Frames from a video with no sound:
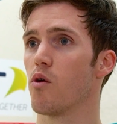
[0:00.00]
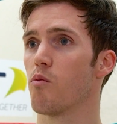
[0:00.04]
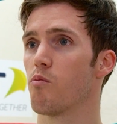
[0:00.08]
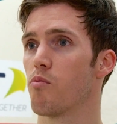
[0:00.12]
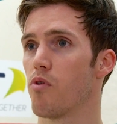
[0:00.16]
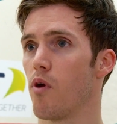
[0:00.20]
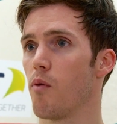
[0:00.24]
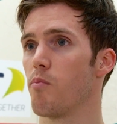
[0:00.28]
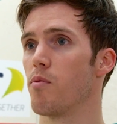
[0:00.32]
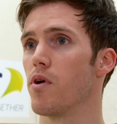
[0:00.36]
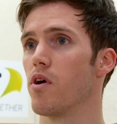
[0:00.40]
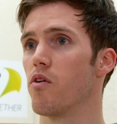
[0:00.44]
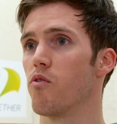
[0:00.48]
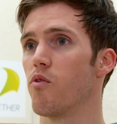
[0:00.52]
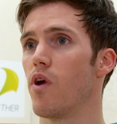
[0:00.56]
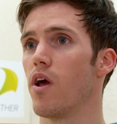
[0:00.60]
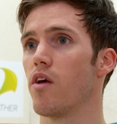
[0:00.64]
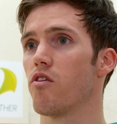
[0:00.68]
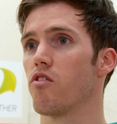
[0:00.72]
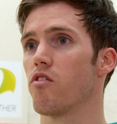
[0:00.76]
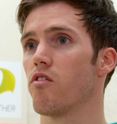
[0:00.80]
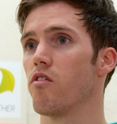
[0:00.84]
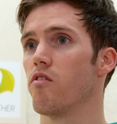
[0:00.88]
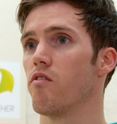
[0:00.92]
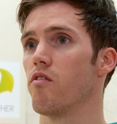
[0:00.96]
proper
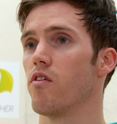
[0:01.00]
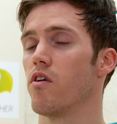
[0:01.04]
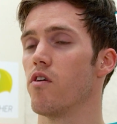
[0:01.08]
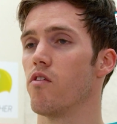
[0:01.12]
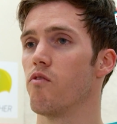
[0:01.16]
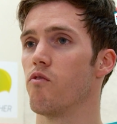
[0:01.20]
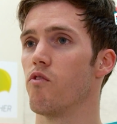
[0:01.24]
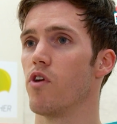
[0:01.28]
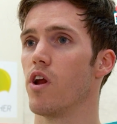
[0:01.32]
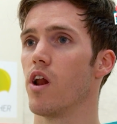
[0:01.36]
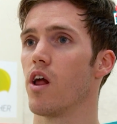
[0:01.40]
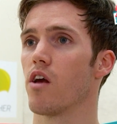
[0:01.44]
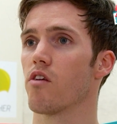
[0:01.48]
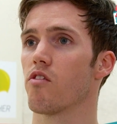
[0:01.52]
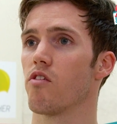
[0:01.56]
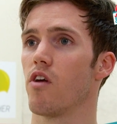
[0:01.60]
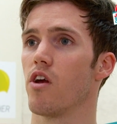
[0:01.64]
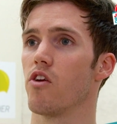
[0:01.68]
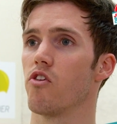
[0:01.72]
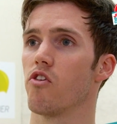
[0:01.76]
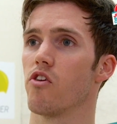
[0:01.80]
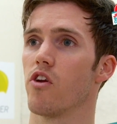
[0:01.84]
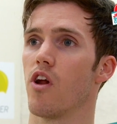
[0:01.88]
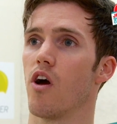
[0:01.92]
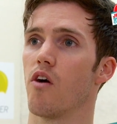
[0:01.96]
rest and
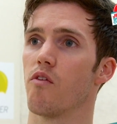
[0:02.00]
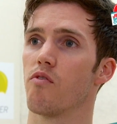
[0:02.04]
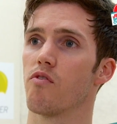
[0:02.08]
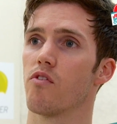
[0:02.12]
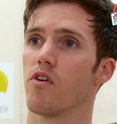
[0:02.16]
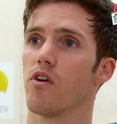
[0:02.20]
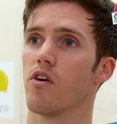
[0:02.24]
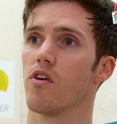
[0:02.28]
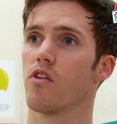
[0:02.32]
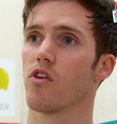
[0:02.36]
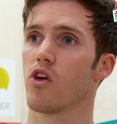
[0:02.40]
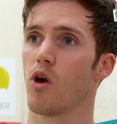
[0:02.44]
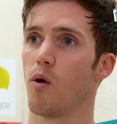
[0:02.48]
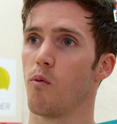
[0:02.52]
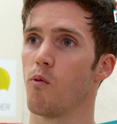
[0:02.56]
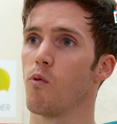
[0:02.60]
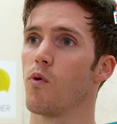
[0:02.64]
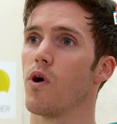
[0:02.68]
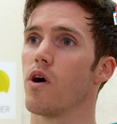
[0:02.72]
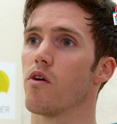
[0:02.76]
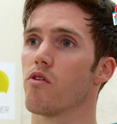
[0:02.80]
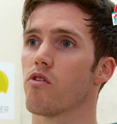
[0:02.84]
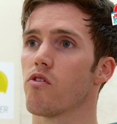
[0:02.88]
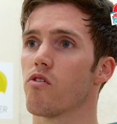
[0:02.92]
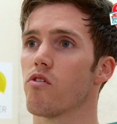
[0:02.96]
relaxation after the
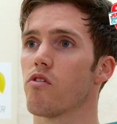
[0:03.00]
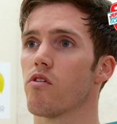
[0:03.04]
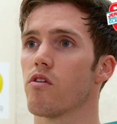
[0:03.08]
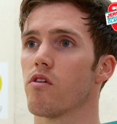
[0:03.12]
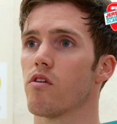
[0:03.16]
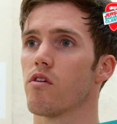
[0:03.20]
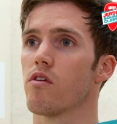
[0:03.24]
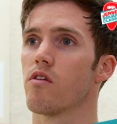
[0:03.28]
Commonwealths.